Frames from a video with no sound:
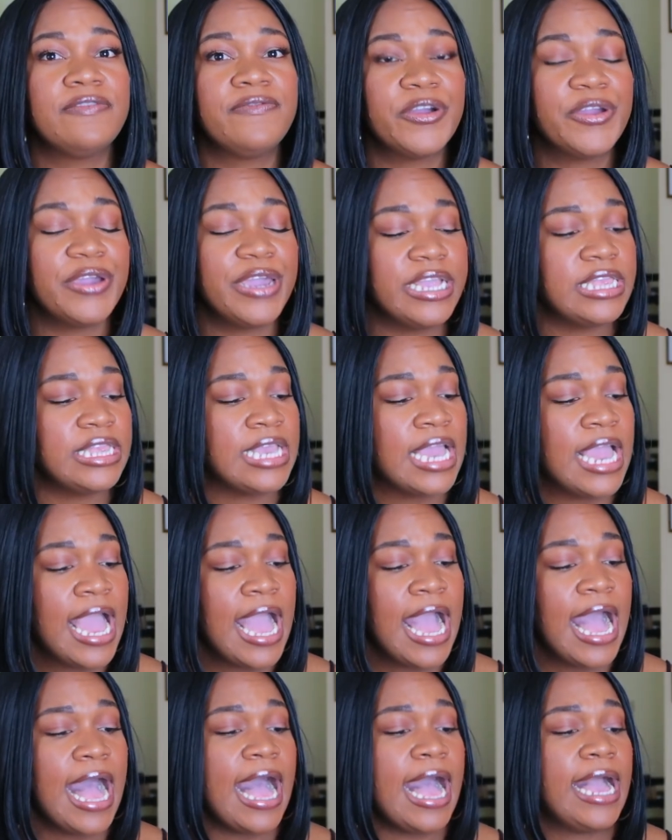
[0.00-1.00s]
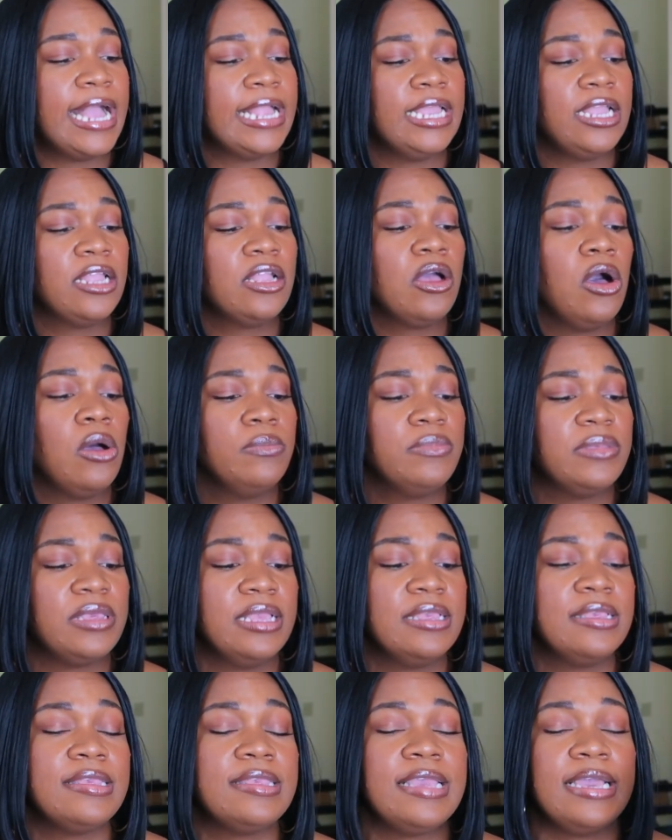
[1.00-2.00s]
for it. And it comes
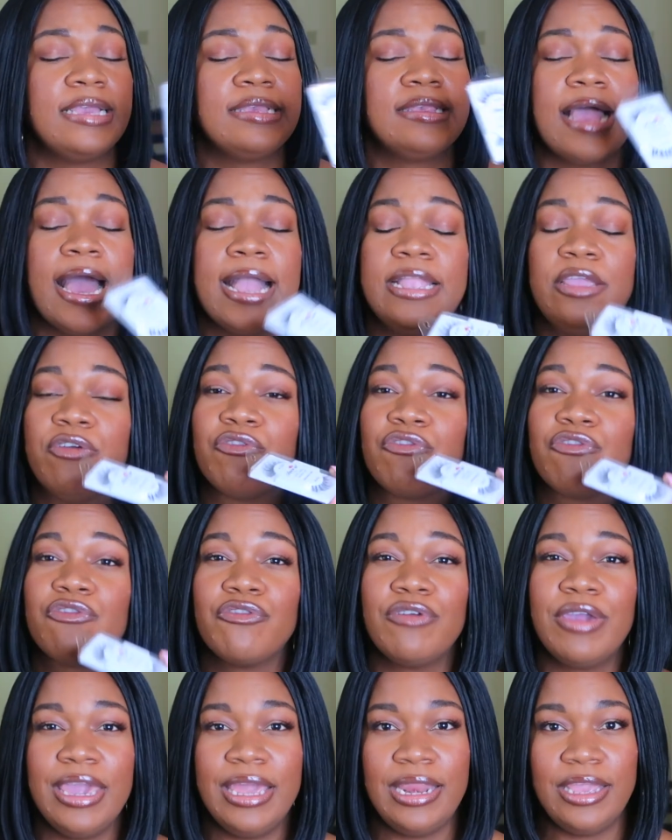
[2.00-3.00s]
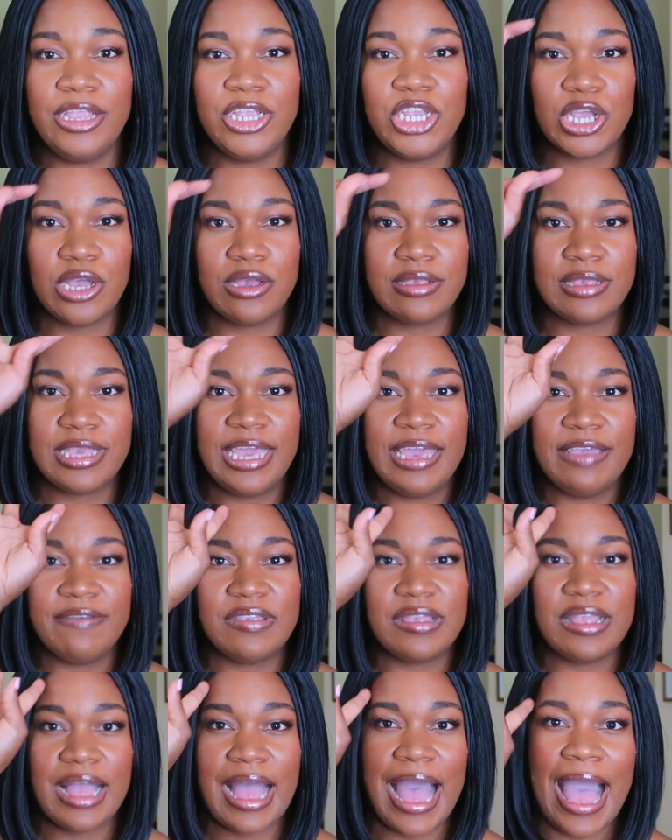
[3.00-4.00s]
in 6, and it really just
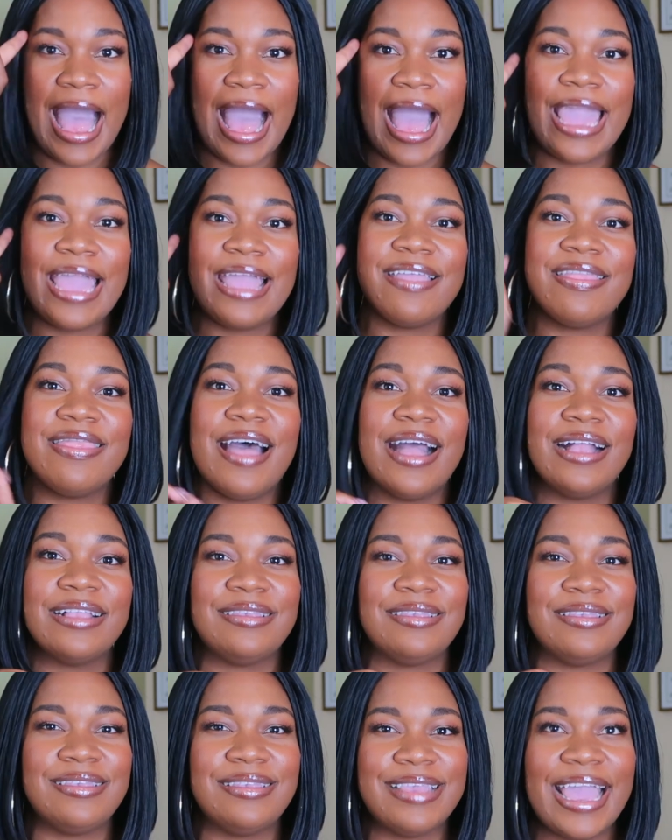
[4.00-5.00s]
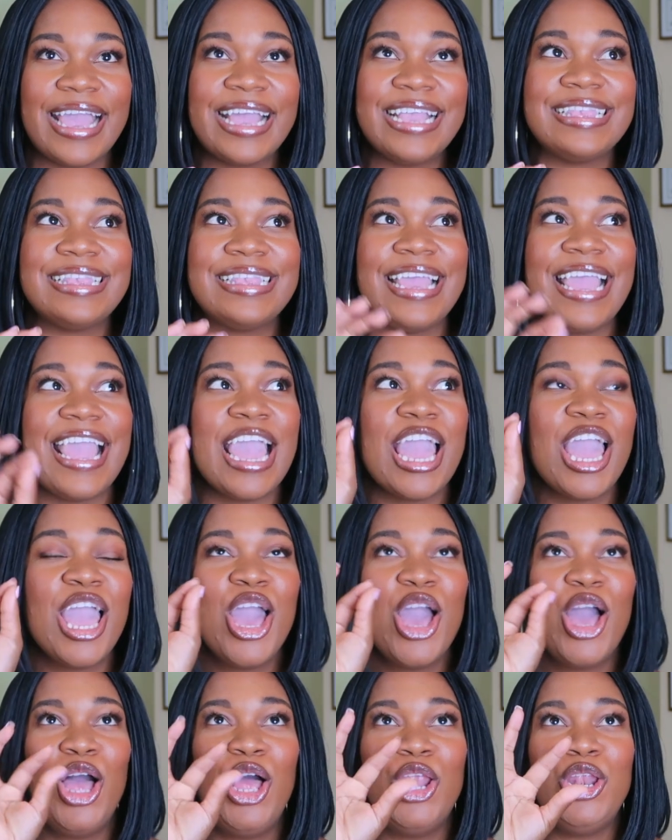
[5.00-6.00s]
gives the eye that
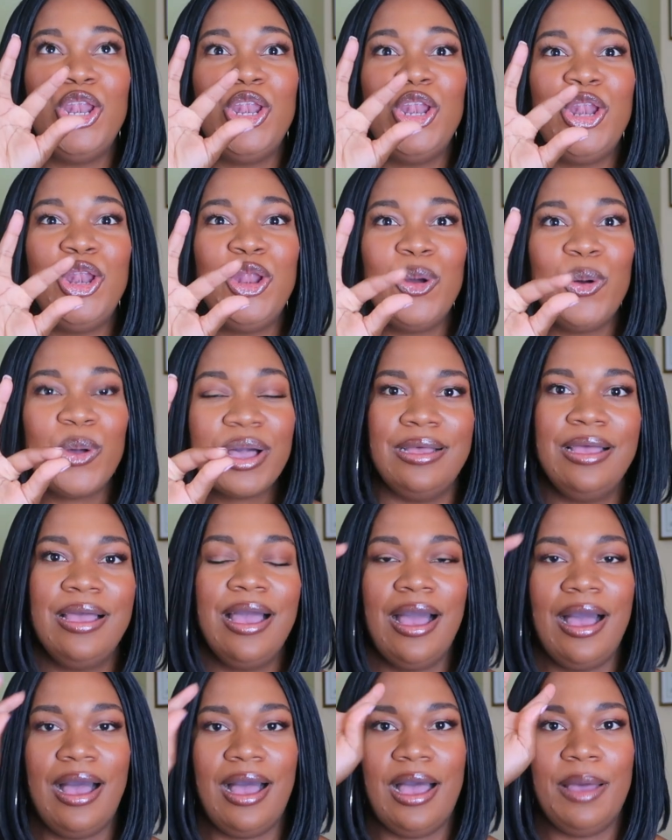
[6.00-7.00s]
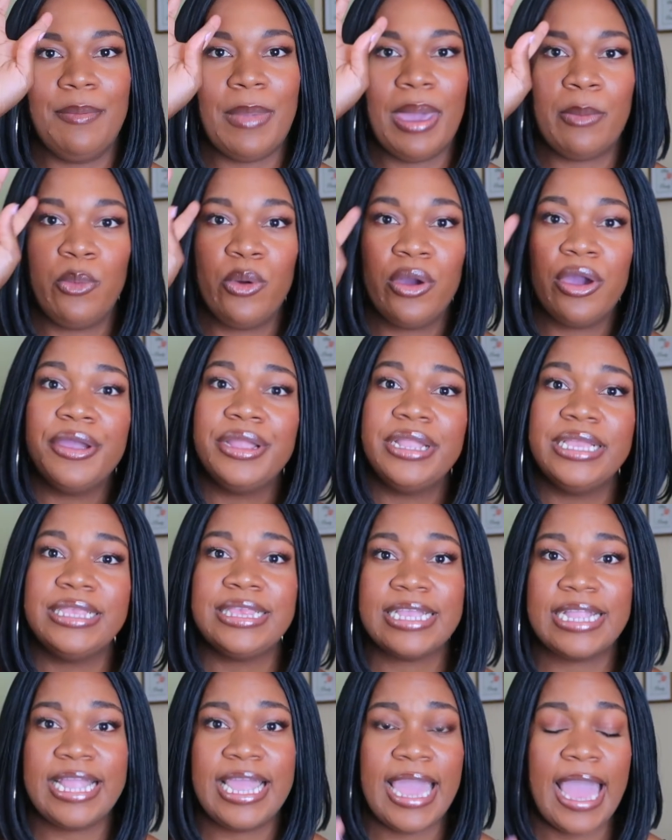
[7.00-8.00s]
sexy look. I'm wearing
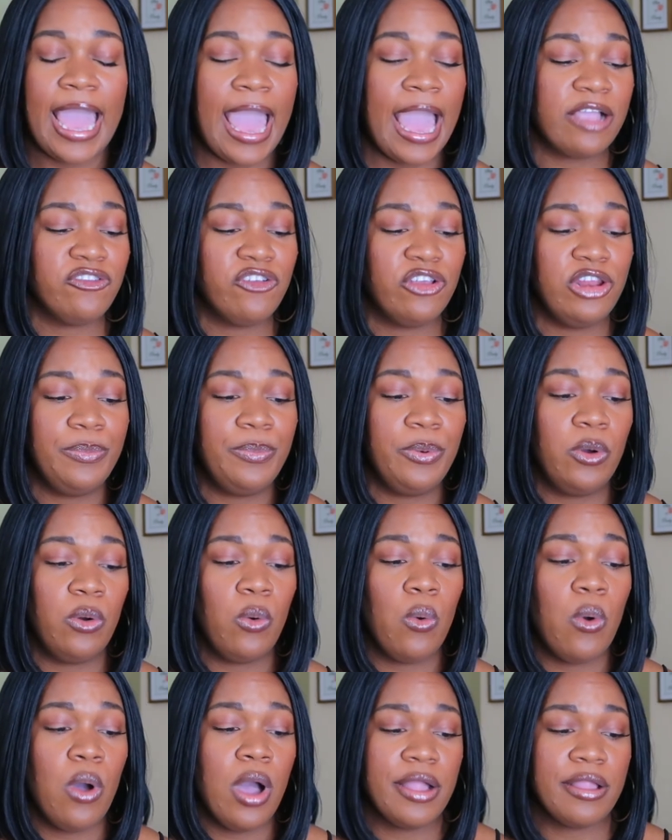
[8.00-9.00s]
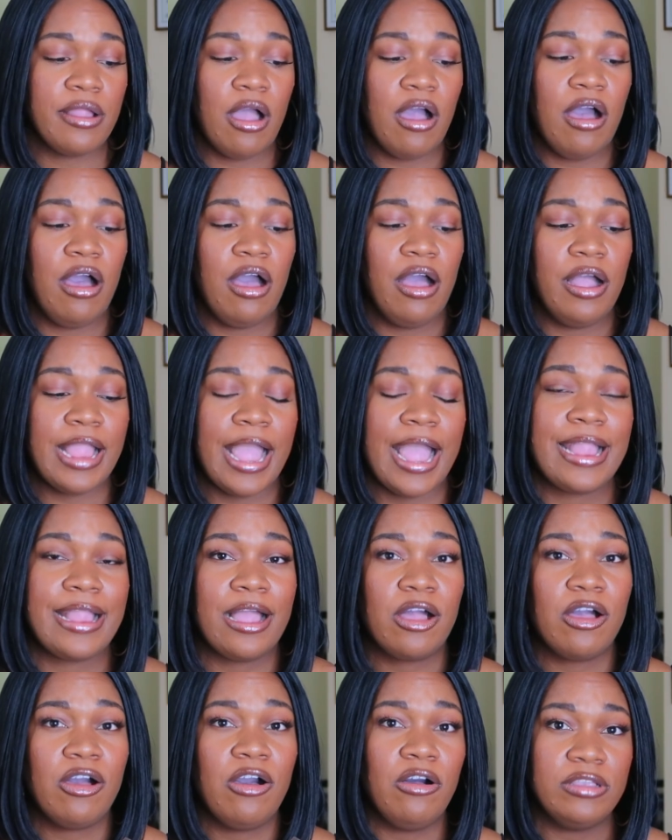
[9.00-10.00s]
it today. I actually put one on and
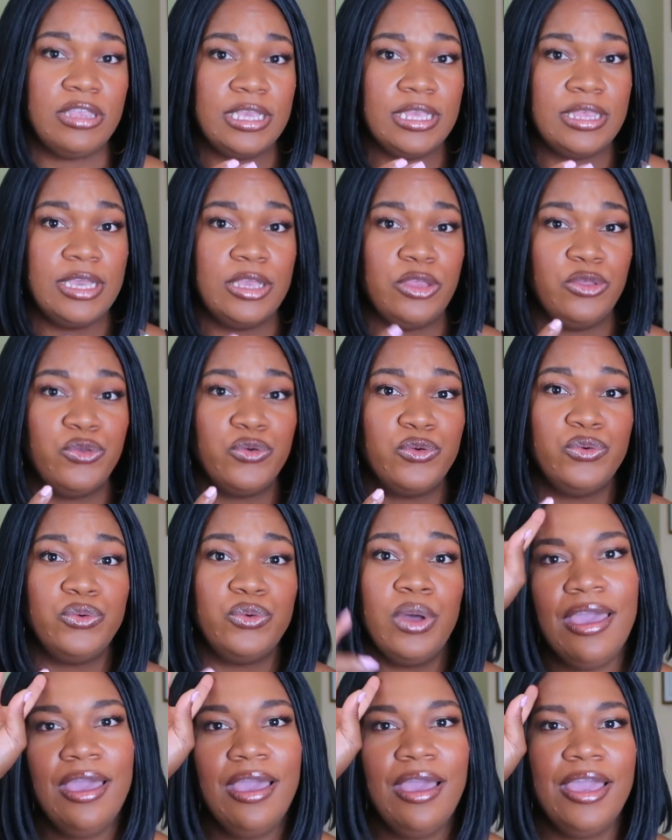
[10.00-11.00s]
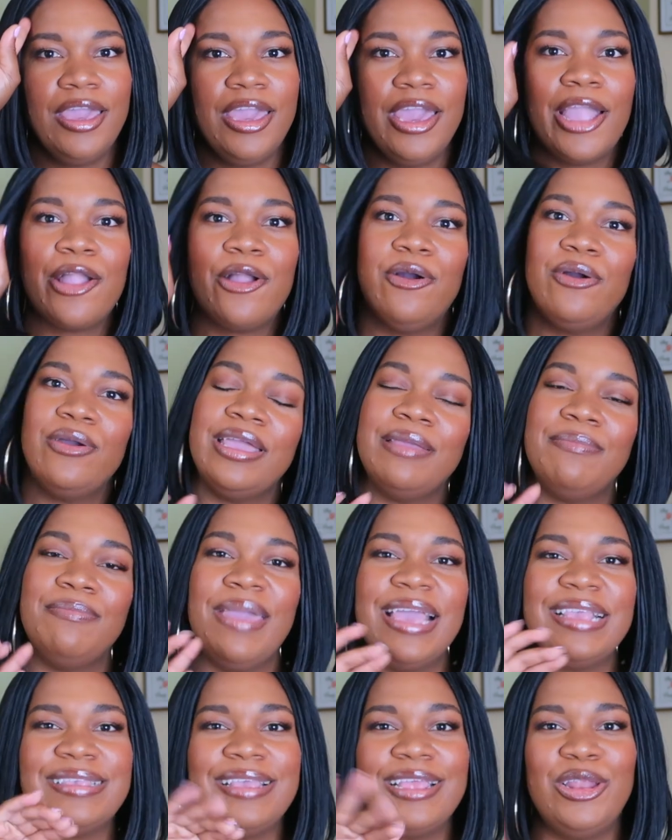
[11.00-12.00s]
I cut it in 2. You know, it
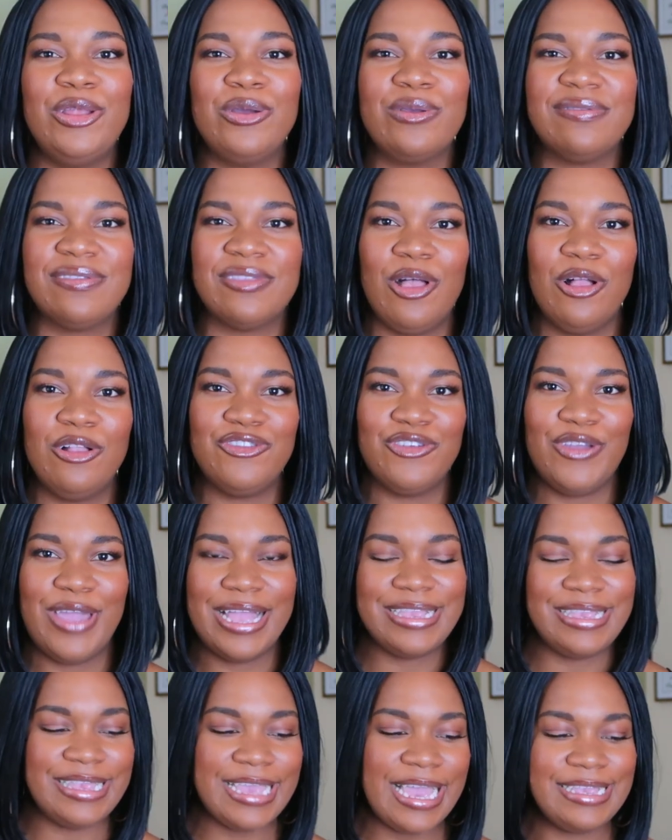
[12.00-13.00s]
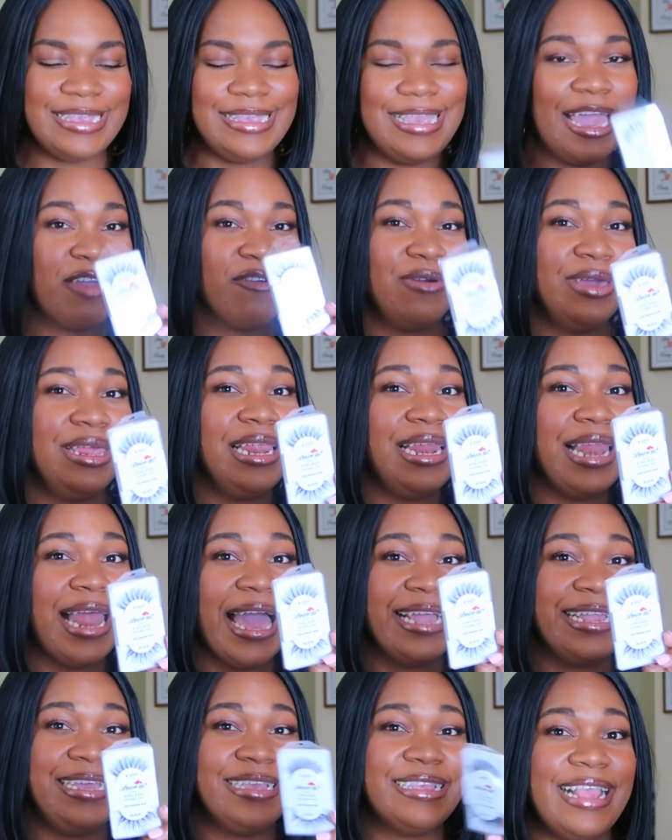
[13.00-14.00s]
makes it look sultry and sexy. I really
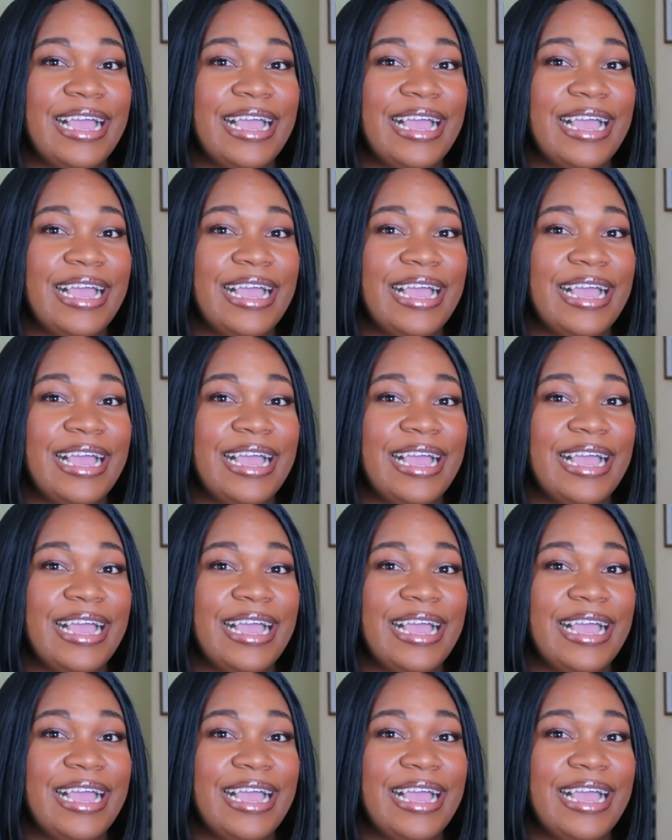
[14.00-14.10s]
like these